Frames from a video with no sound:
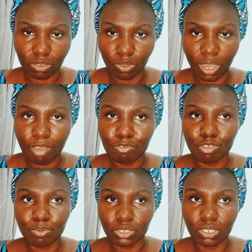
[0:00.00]
You have
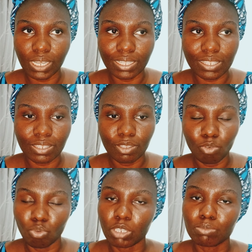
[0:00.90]
somebody that
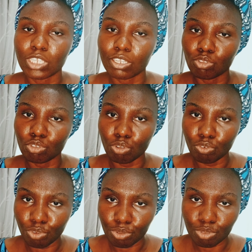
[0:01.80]
will keep checking on your
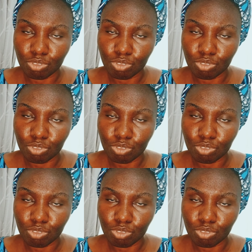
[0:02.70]
growth